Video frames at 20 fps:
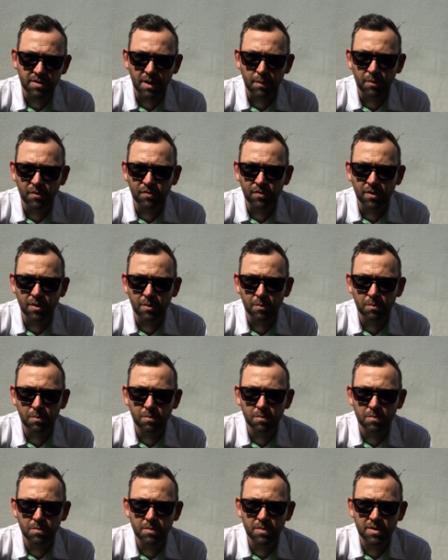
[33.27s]
some of
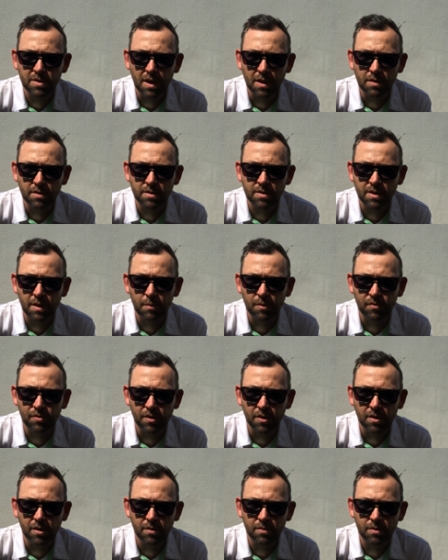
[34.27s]
um, some of
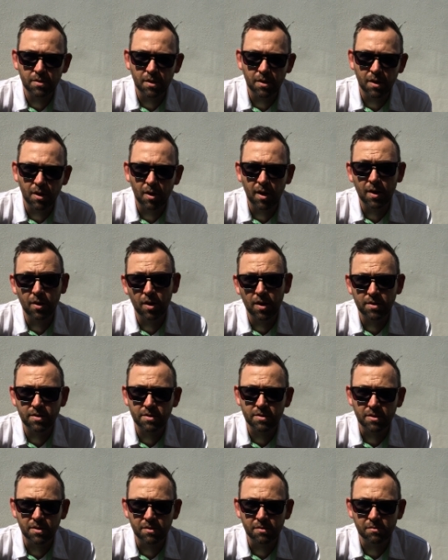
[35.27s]
the, the
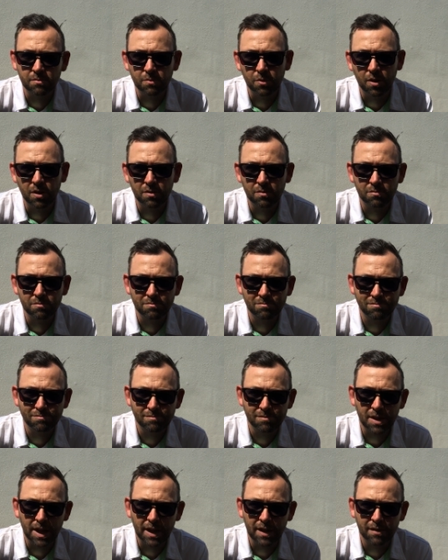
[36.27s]
highlights that, well,
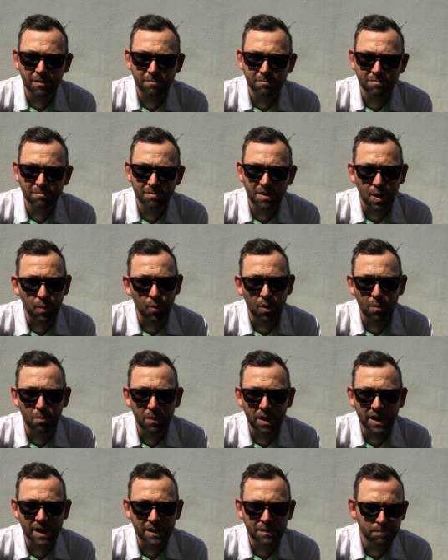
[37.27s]
yeah, there
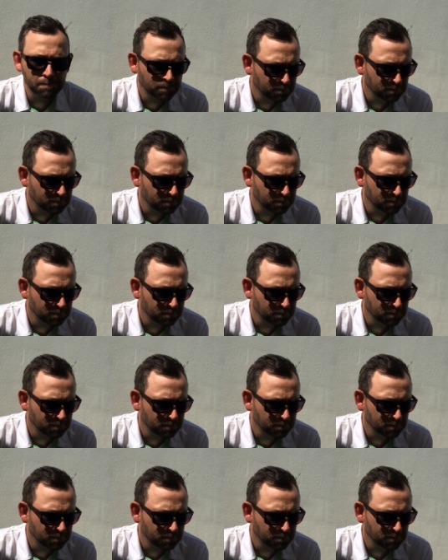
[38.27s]
weren't many.